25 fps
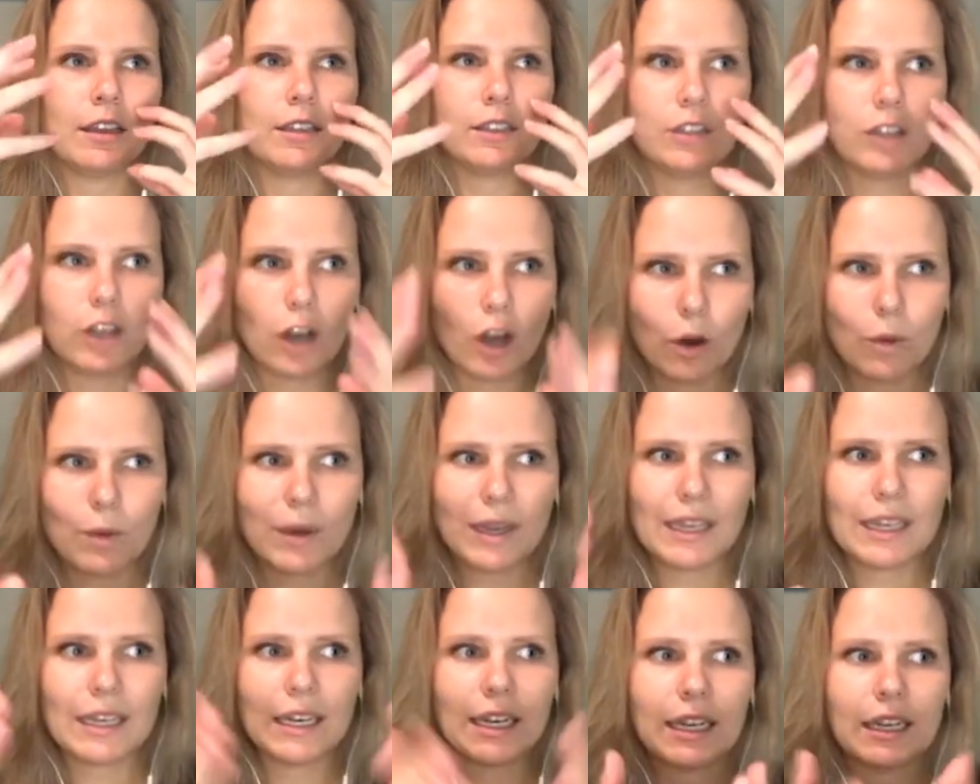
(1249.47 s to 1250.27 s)

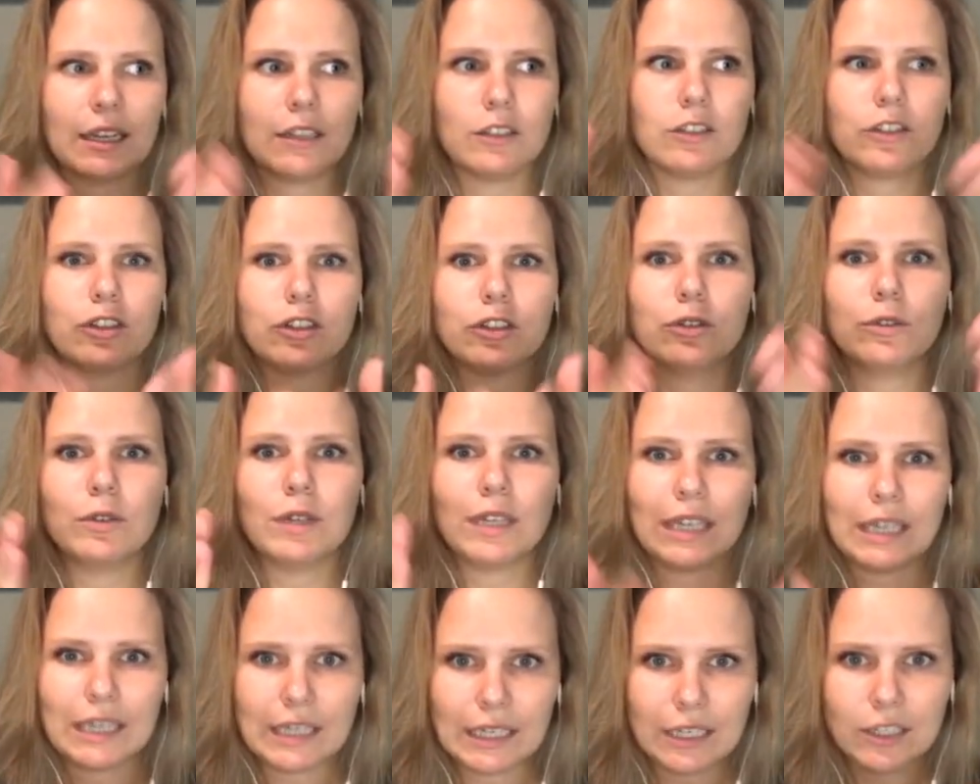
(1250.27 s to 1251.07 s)
going into
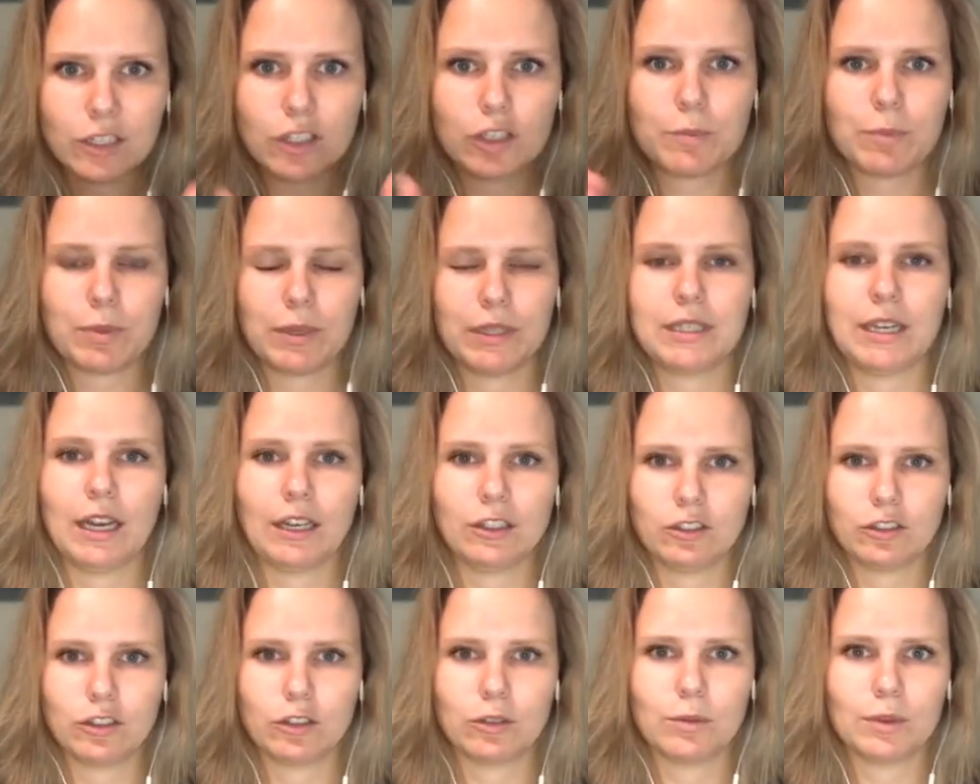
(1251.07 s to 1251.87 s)
each
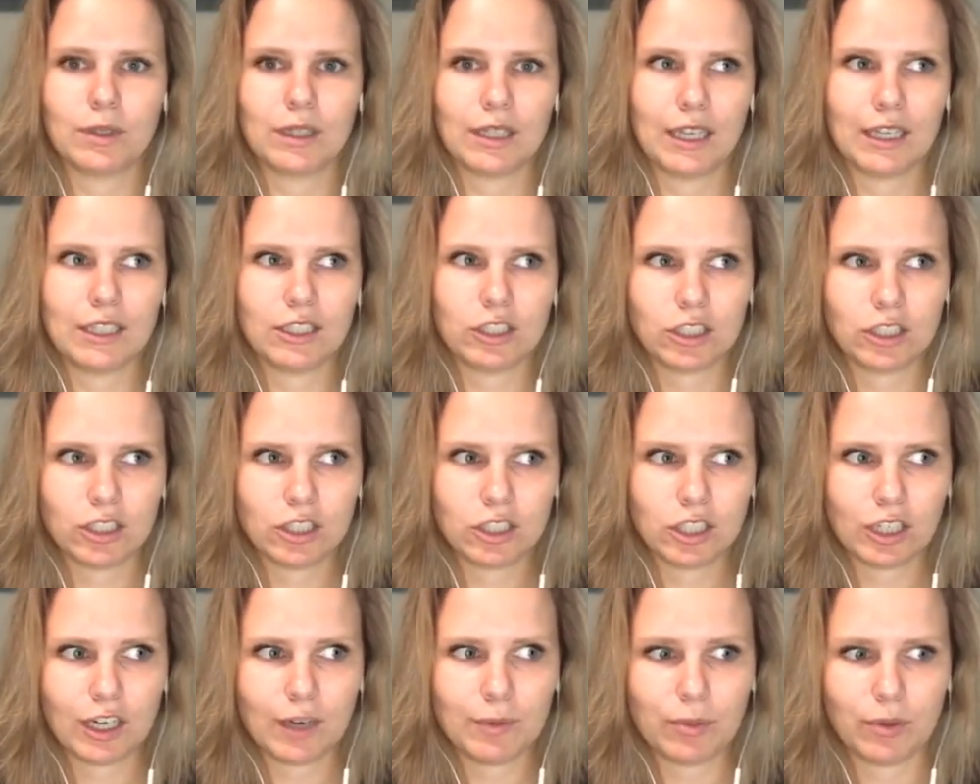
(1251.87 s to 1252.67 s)
potential
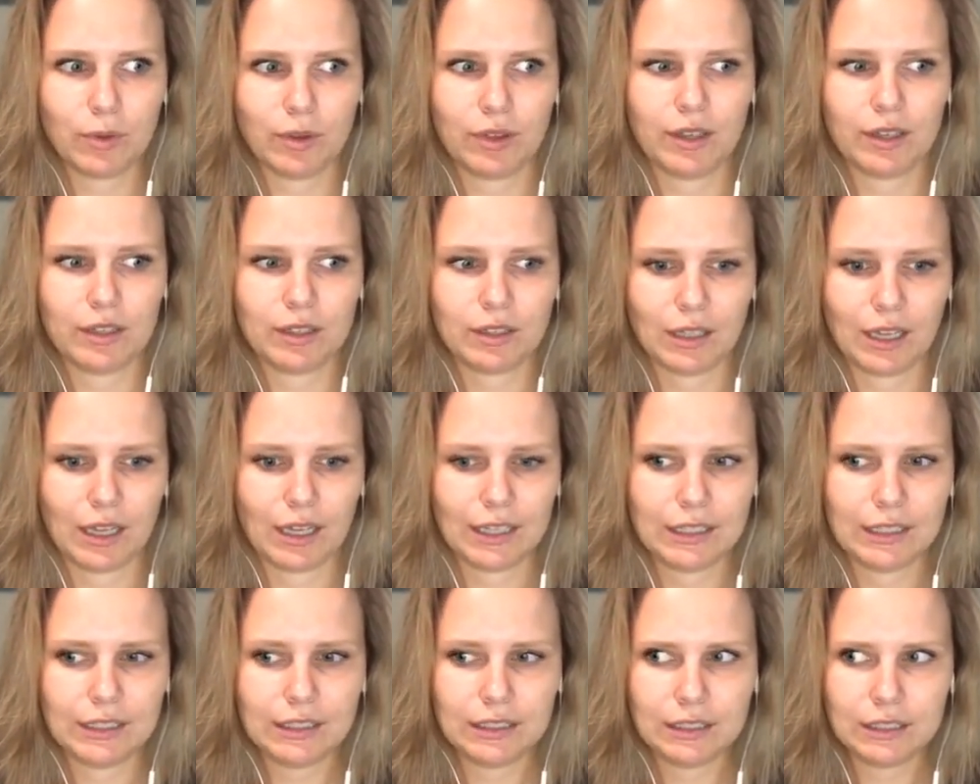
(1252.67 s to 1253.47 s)
relationship with a
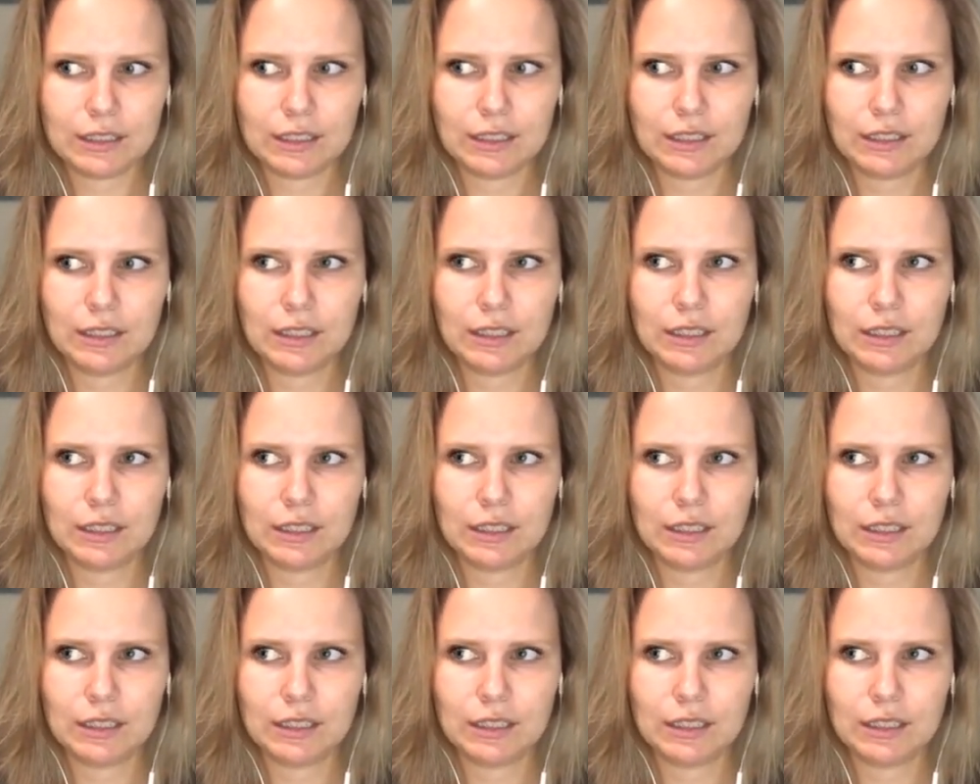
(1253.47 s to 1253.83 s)
client,